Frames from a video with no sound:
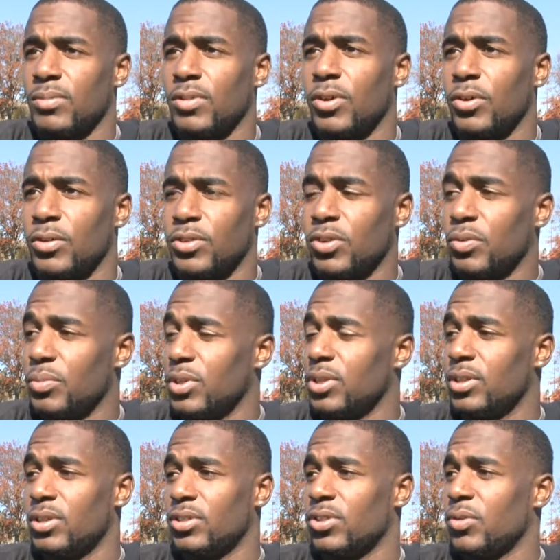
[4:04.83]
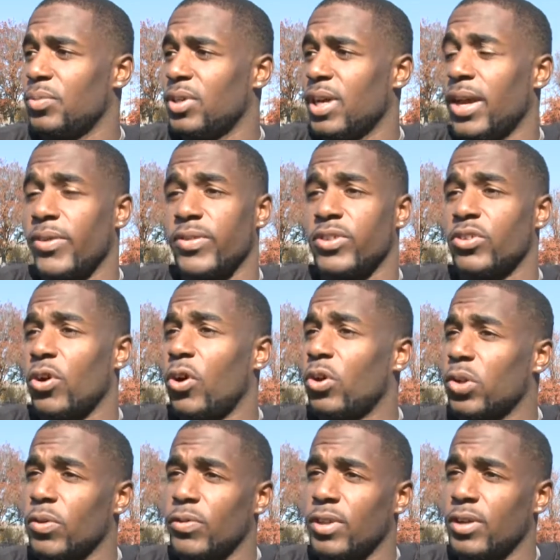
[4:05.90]
You know, it's gonna be athletes
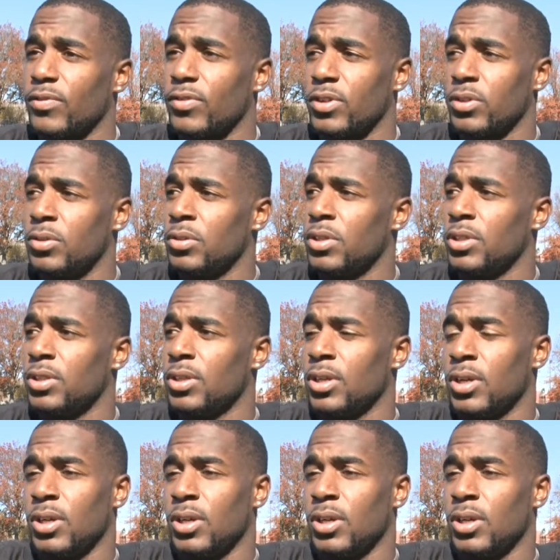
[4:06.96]
all over that field, and